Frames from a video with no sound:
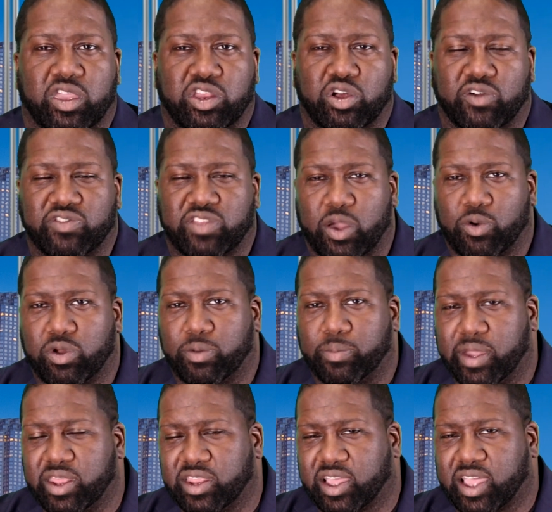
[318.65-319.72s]
You know, if they would
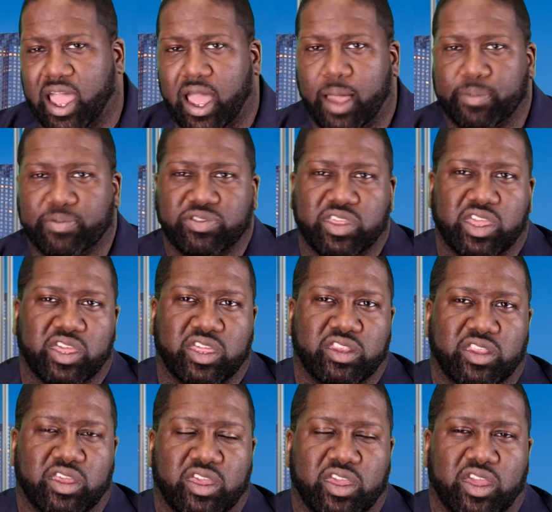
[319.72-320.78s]
obey the cops,
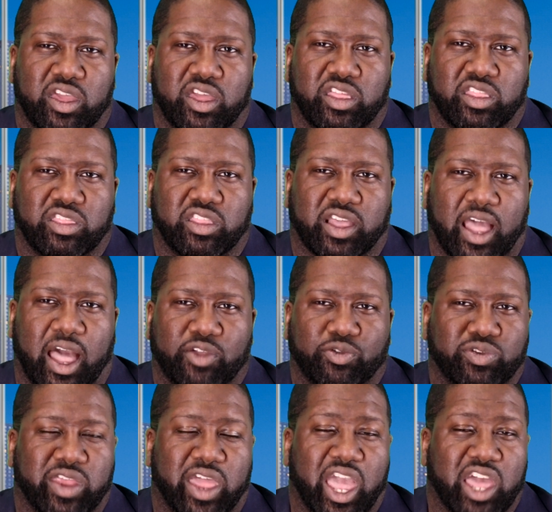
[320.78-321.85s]
then the
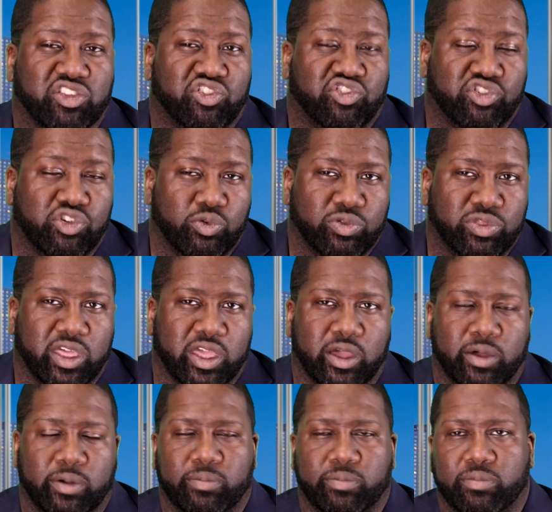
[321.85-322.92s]
cops wouldn't have had to shoot
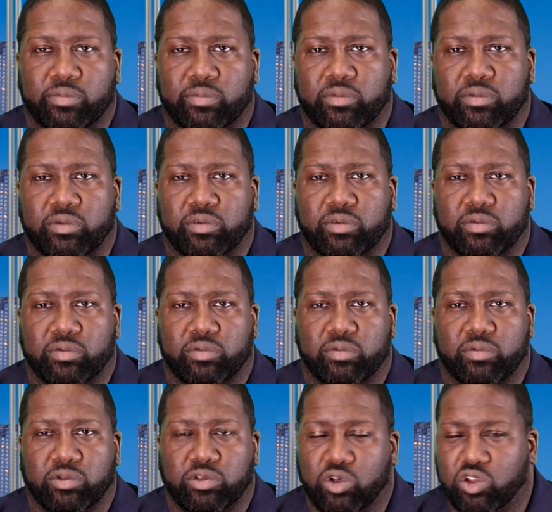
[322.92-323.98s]
them.
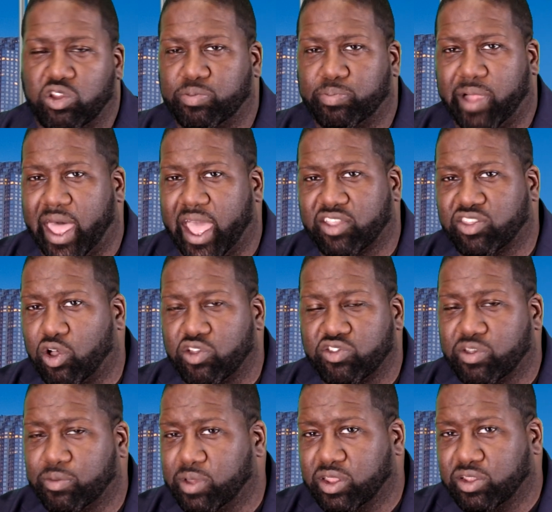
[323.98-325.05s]
You know, these blacks
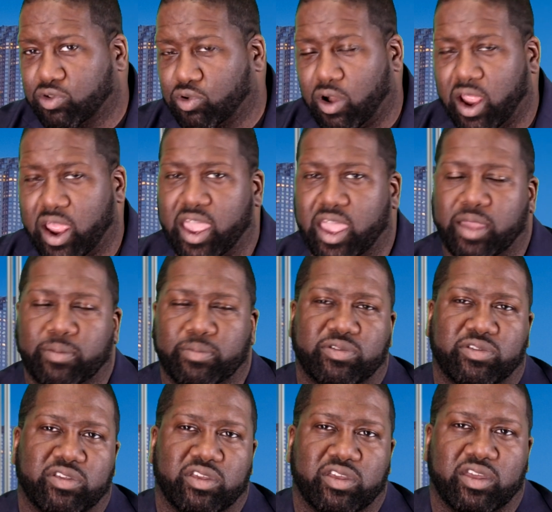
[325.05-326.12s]
always committing
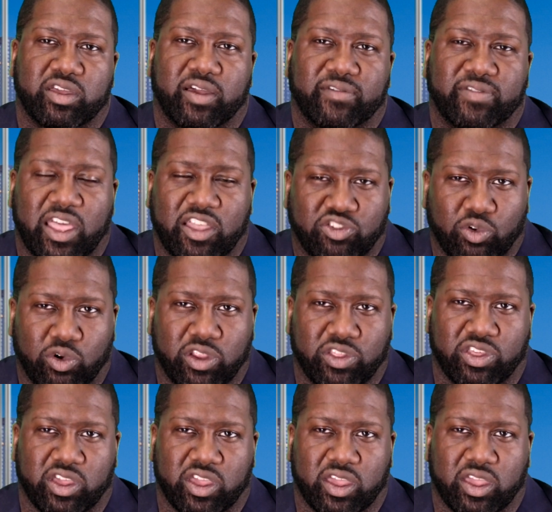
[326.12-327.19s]
crimes, that sort
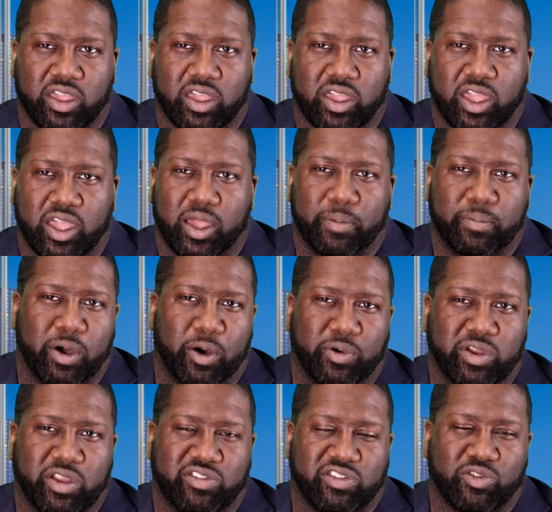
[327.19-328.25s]
of thing.
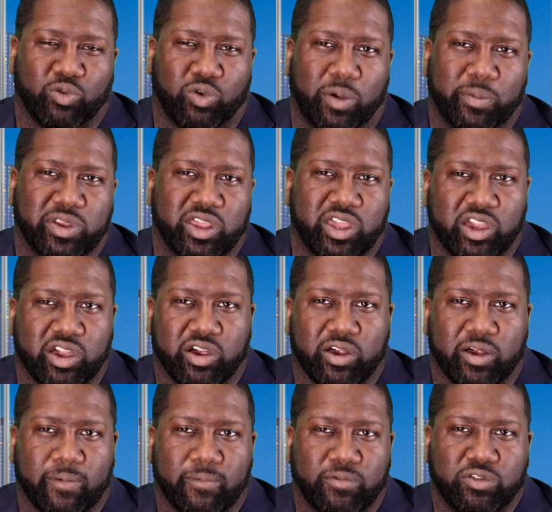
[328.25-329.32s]
But when it's this woman
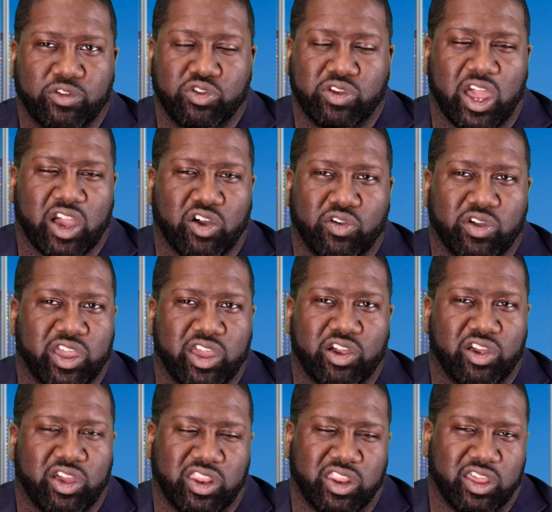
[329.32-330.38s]
here, you're not going to
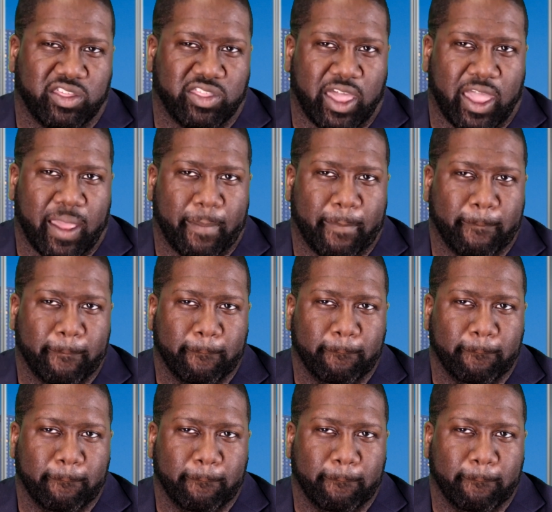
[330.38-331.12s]
hear any of that.